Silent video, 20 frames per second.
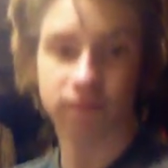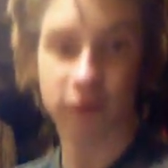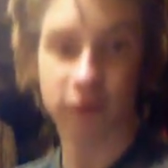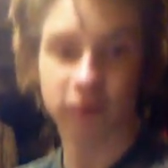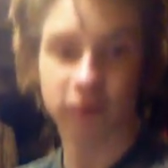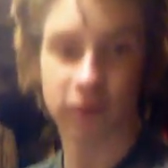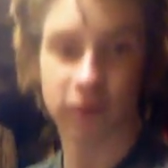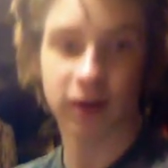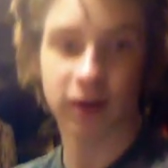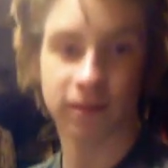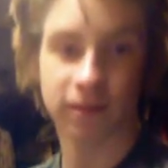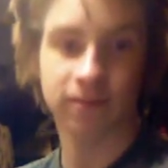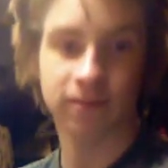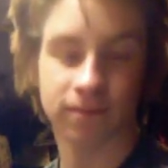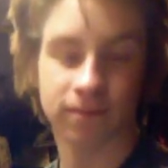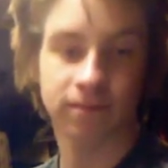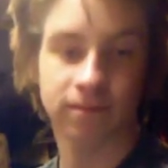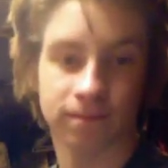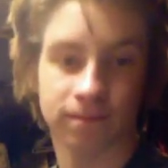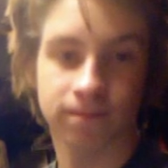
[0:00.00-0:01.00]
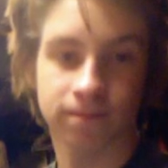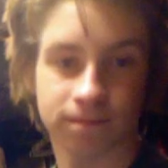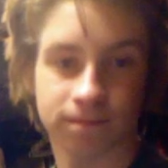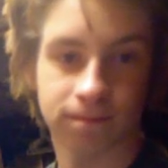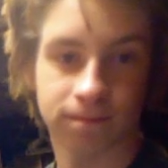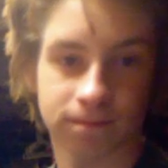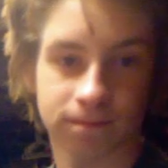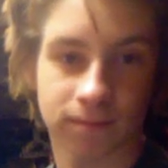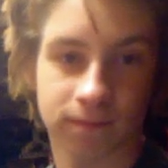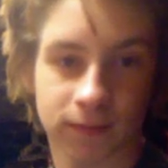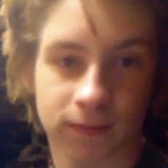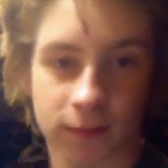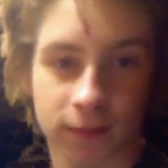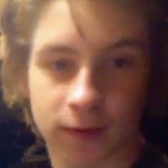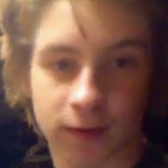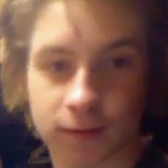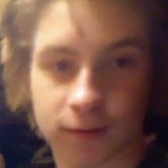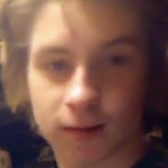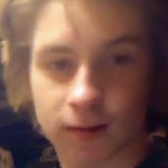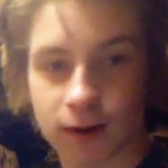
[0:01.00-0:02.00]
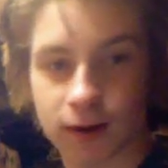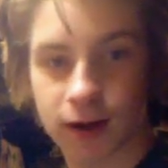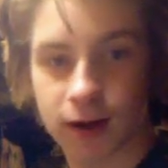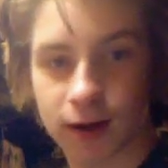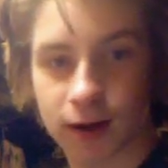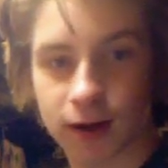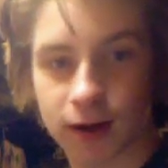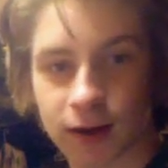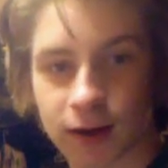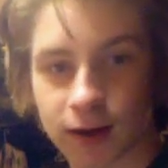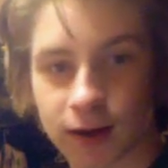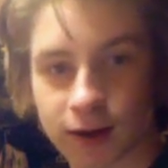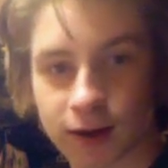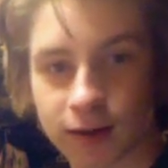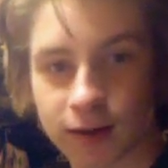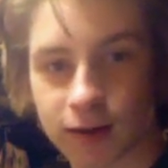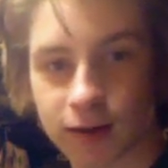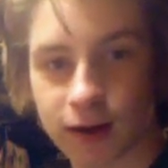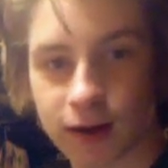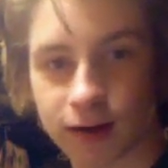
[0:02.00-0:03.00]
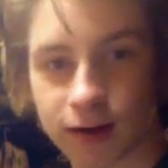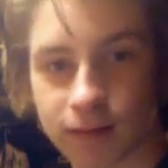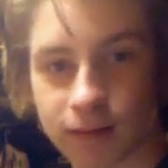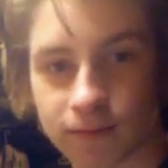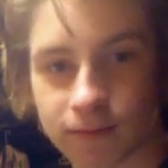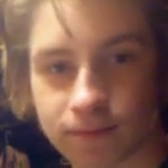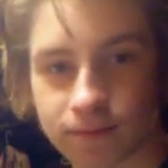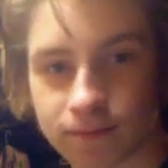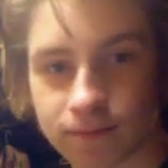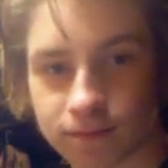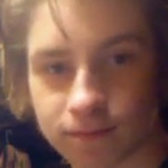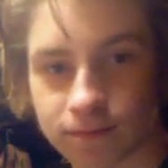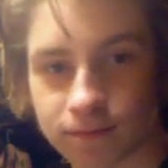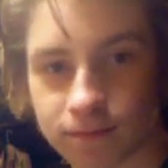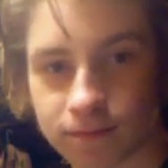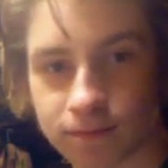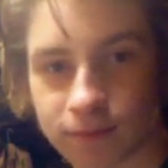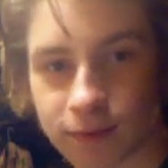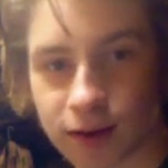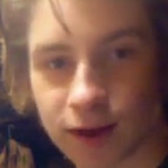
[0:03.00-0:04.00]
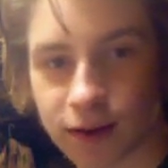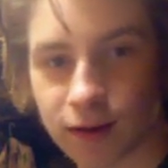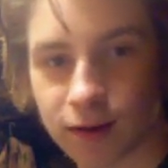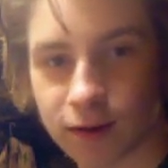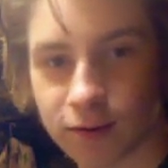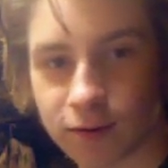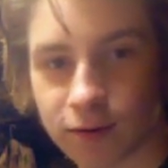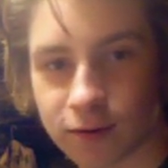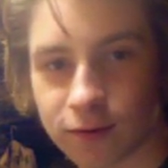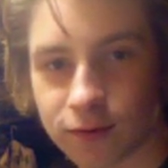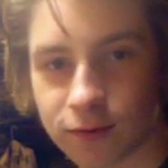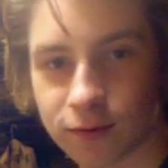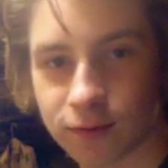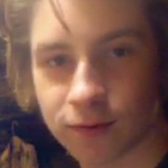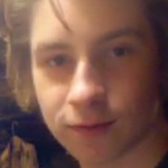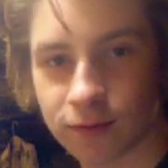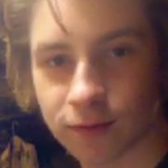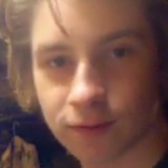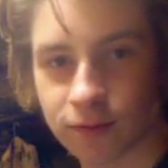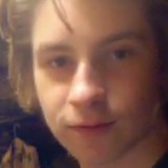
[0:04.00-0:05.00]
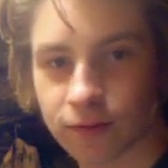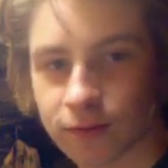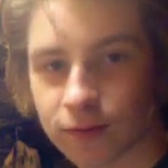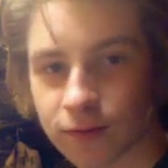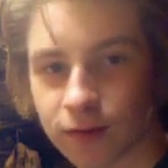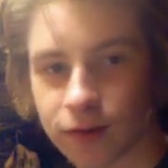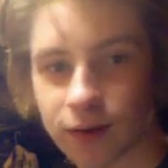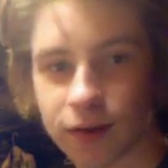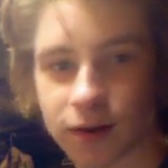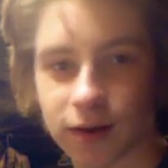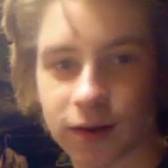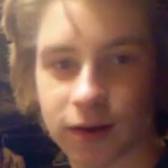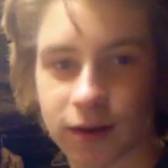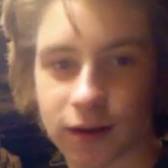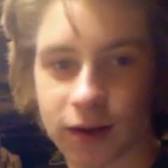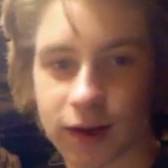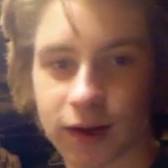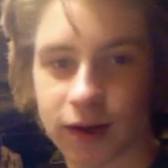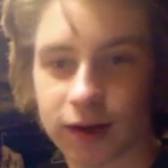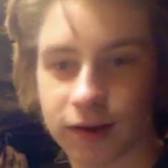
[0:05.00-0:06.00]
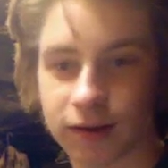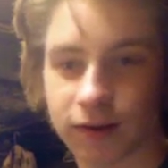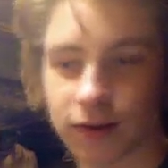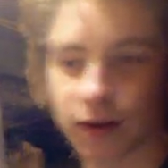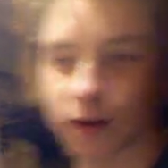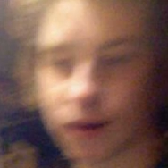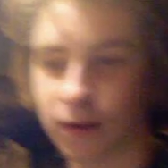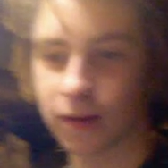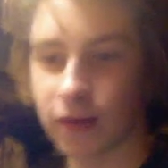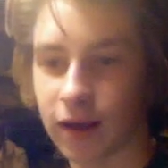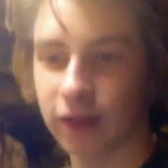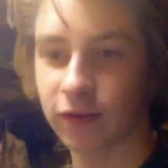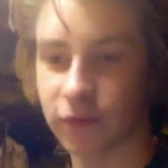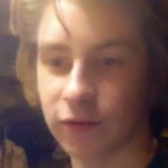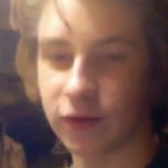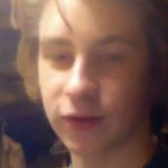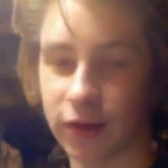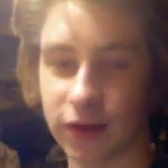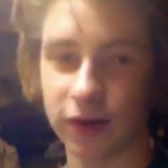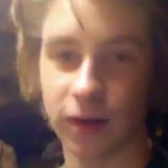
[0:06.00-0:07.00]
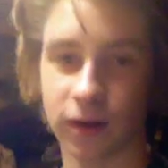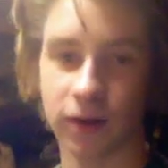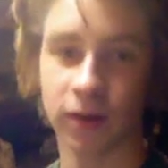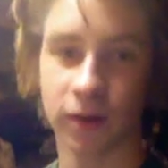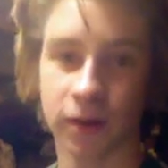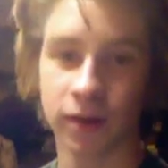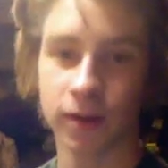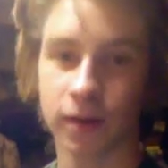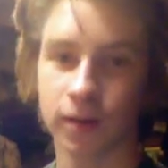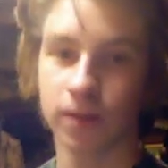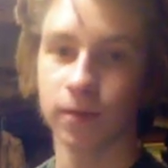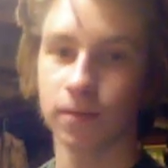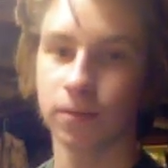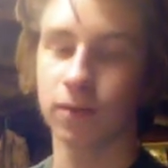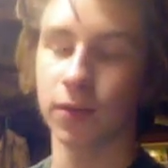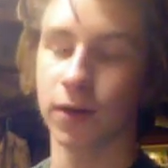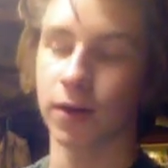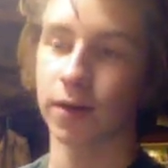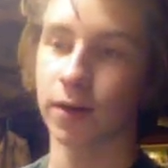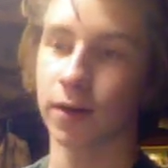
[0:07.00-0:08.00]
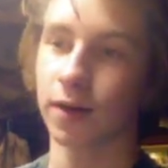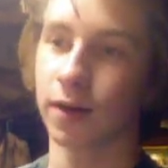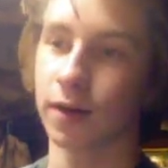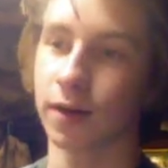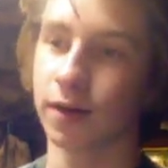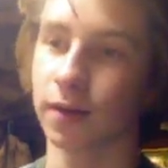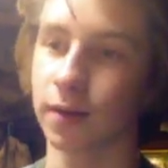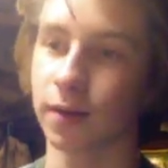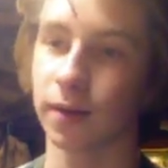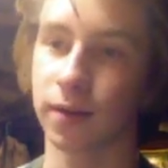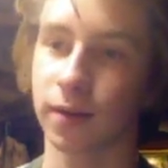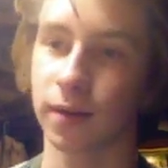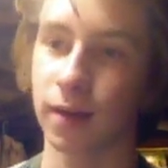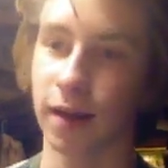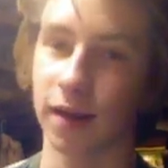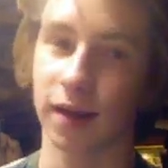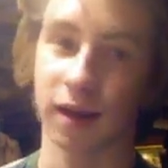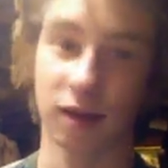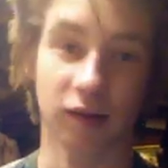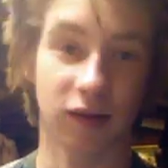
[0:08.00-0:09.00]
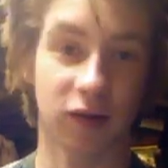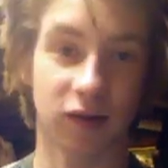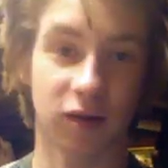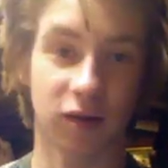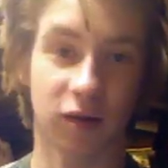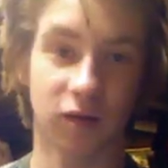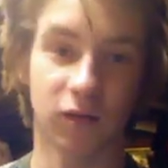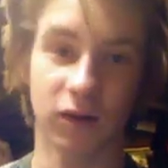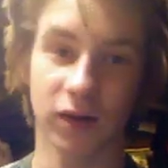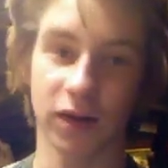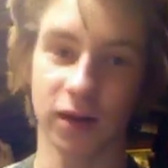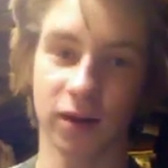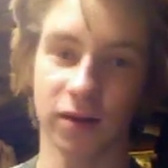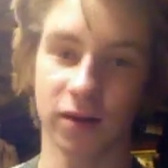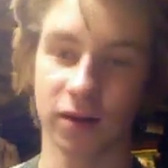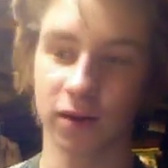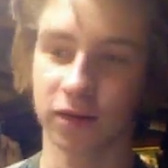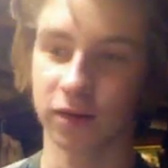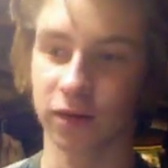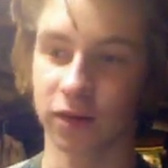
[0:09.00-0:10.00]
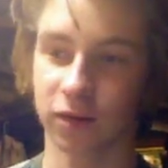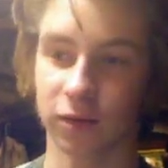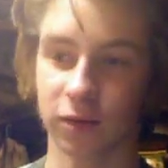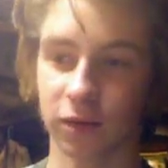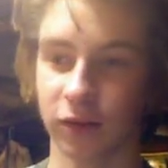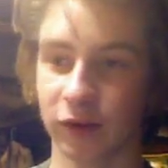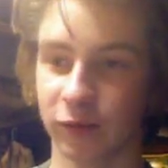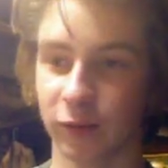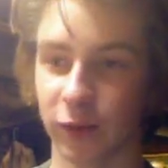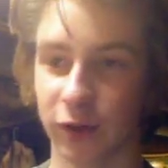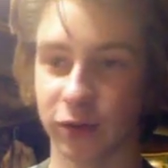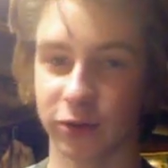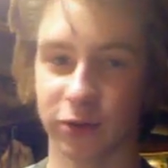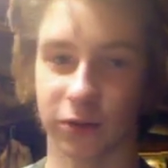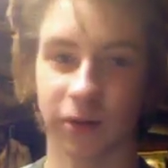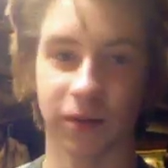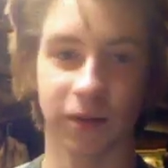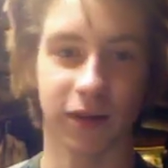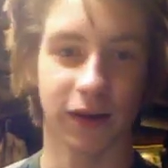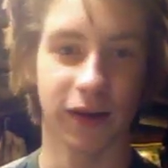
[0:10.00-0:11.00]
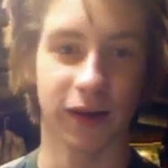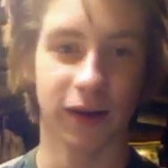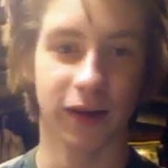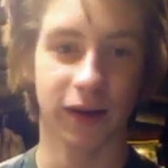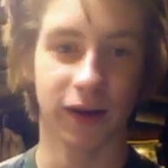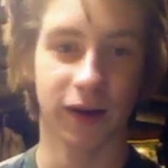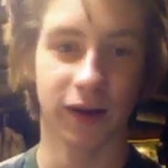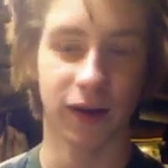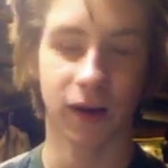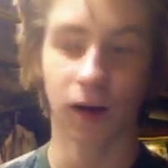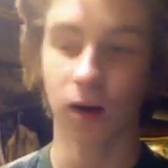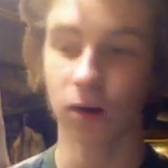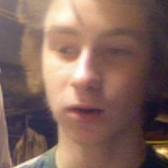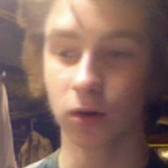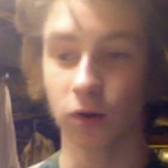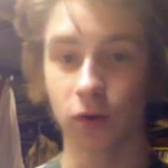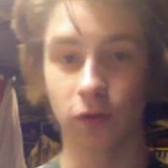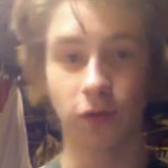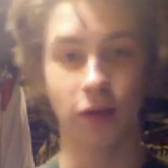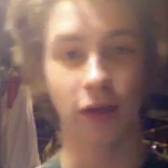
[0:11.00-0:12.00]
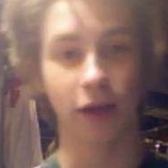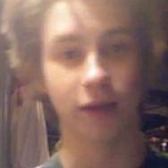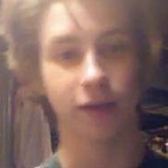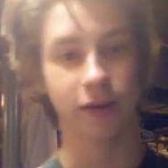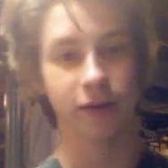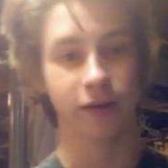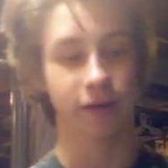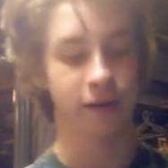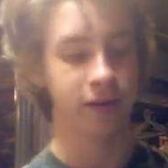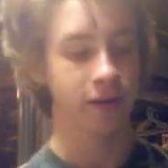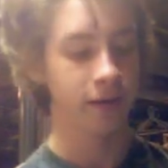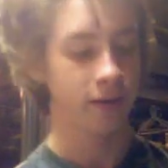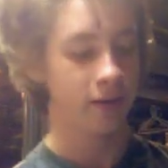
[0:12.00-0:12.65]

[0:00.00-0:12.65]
It's red. Right there. Hello. And that's for sale. But that gets its own video because it's really special, and I'll go over that later.